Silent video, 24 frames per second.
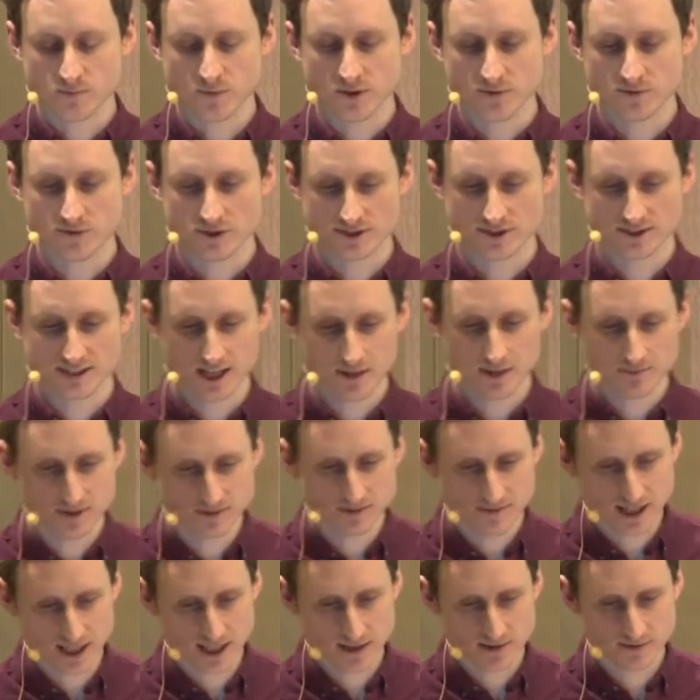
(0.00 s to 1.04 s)
For Seb, the
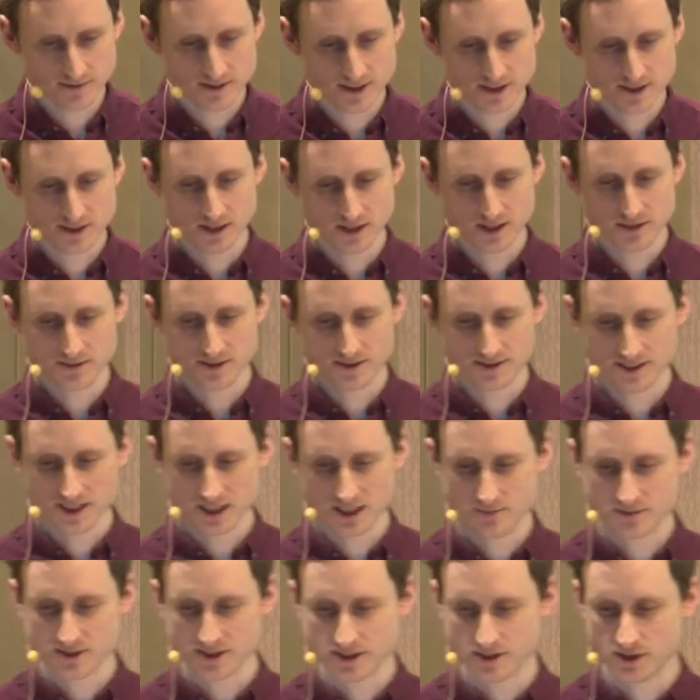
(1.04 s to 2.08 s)
value of digital in the
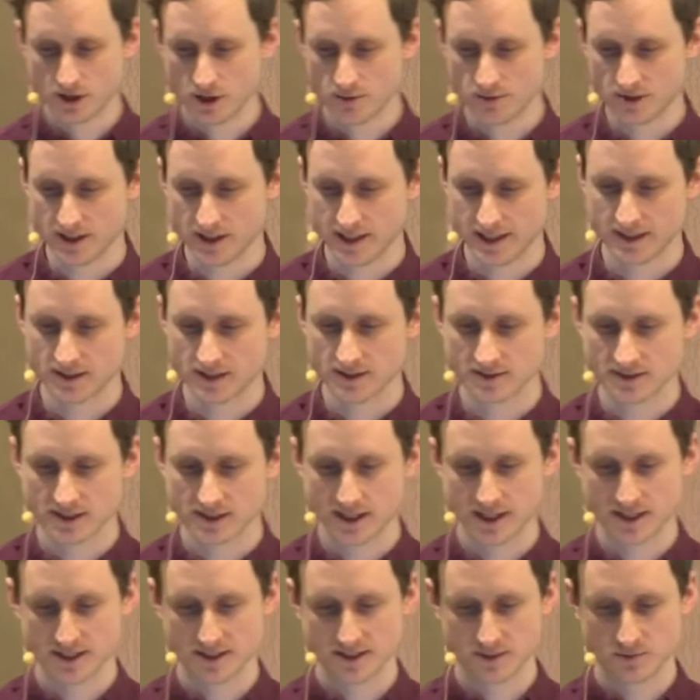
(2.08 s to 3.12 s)
museum is not about endless
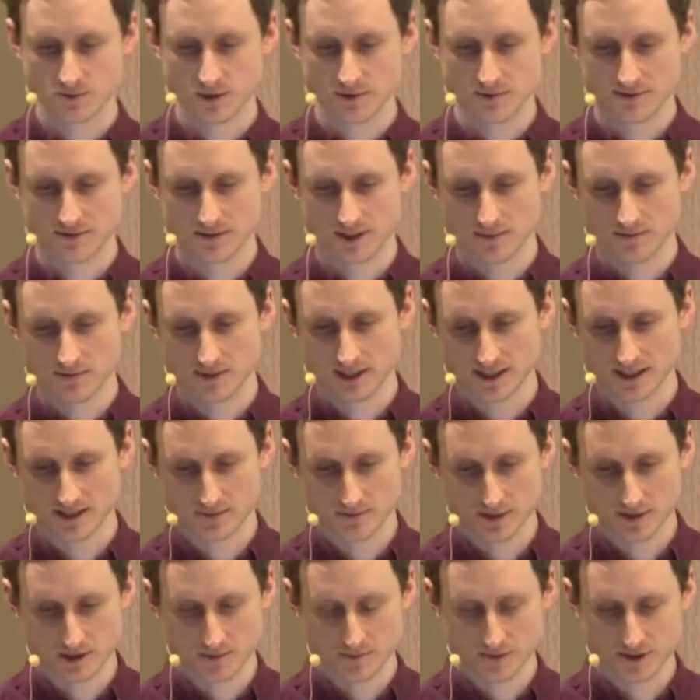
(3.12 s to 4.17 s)
collections web development.
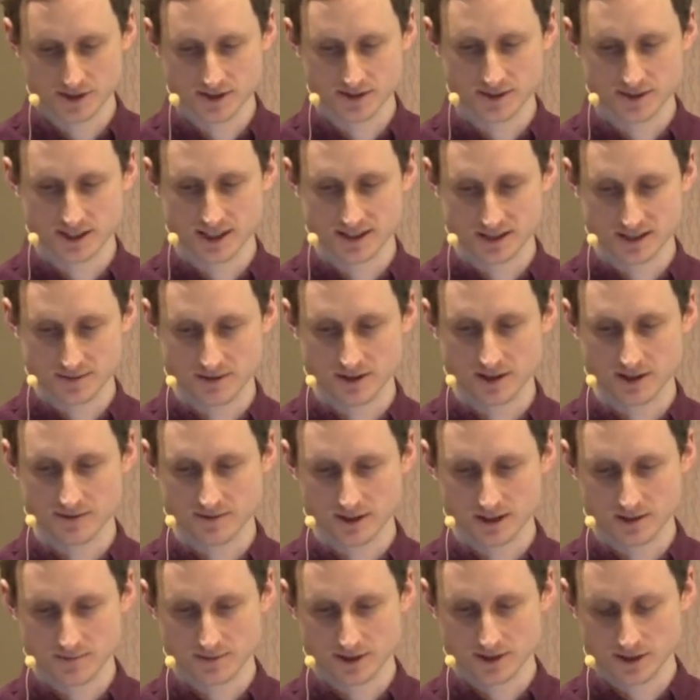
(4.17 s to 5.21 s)
It's about
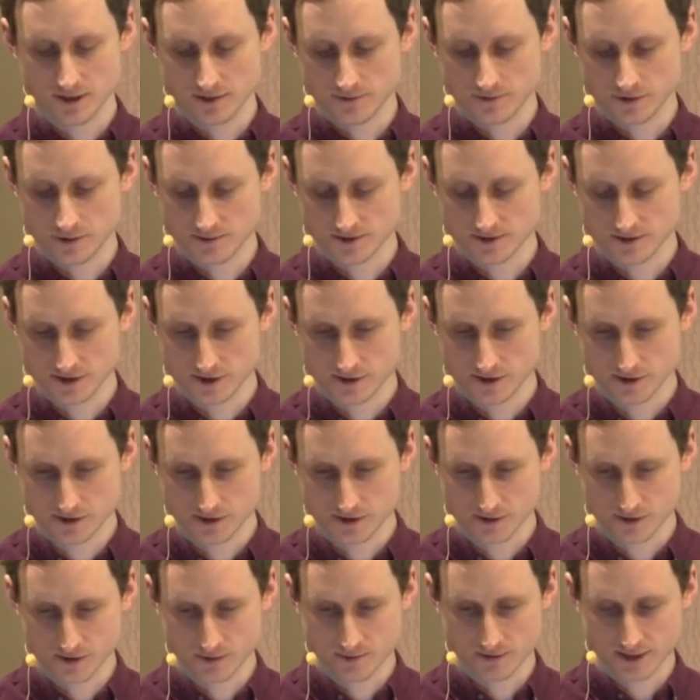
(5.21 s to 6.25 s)
developing new forms of
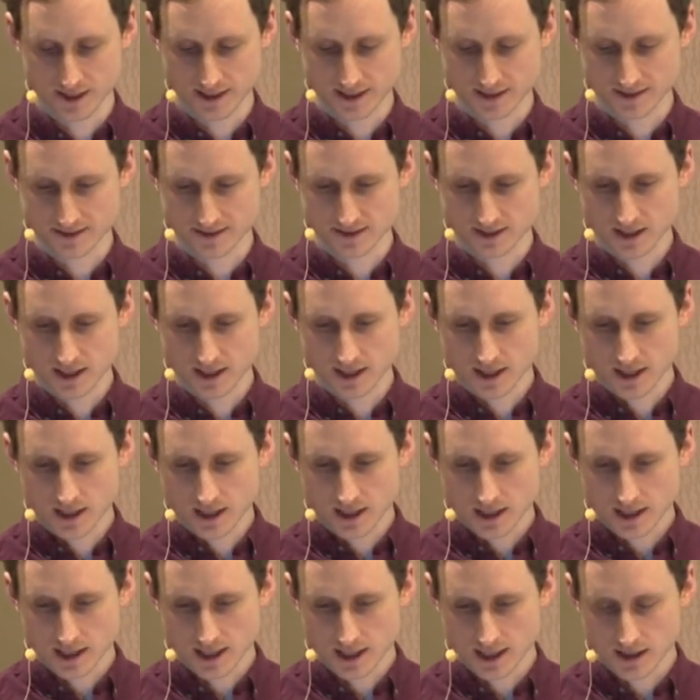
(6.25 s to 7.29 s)
curatorial practice.
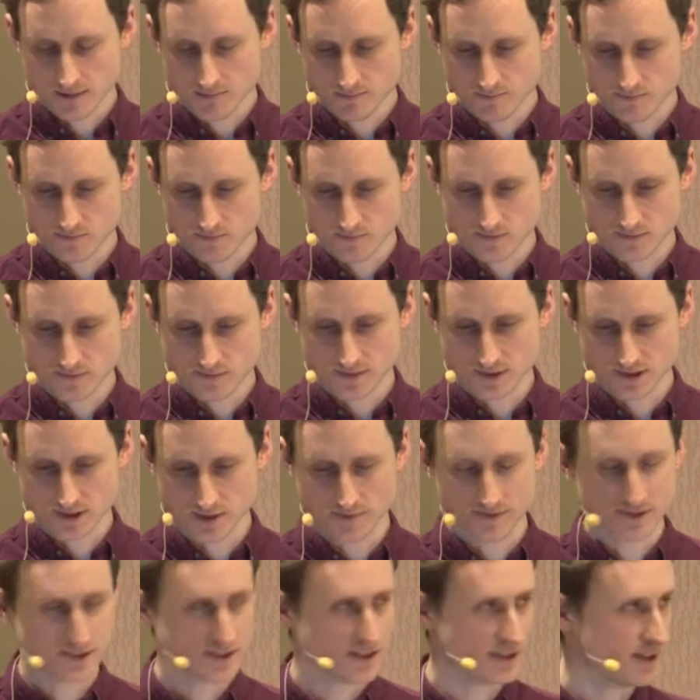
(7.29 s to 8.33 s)

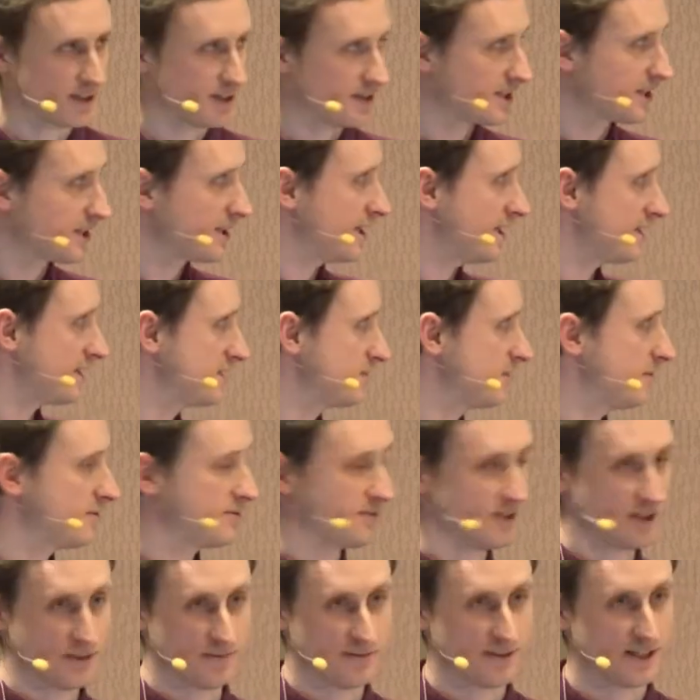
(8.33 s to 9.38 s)
Obviously, the collections web
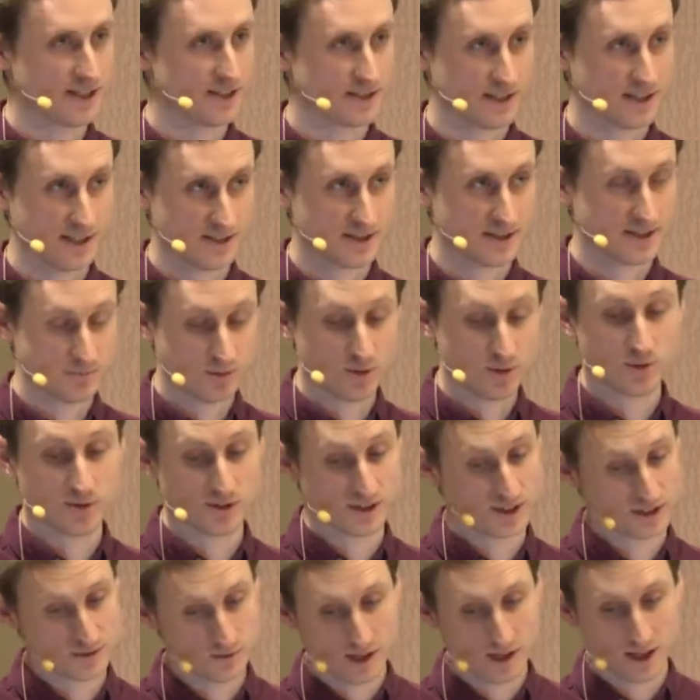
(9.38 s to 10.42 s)
development is
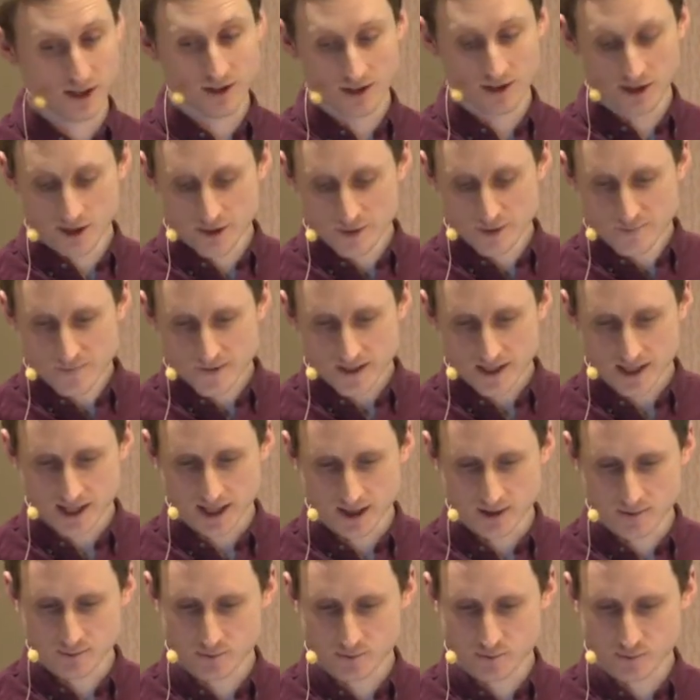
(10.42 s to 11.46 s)
important as well,
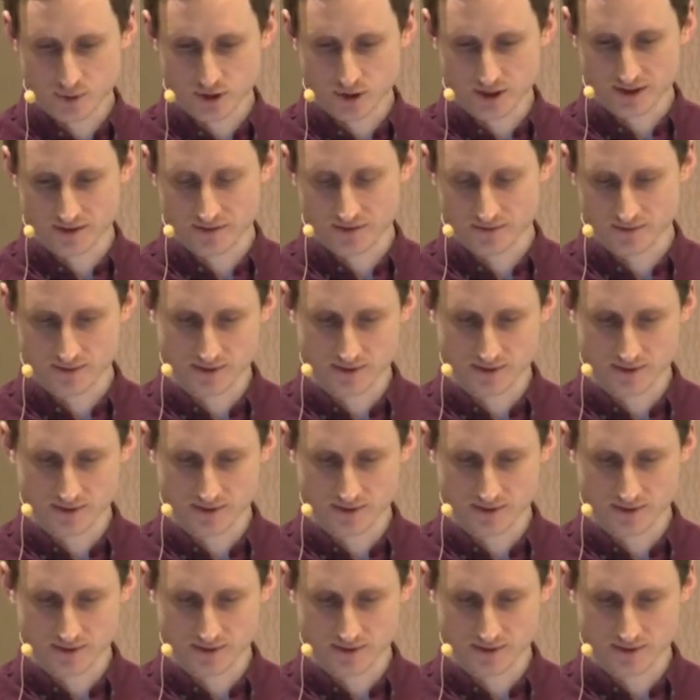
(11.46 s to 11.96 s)
but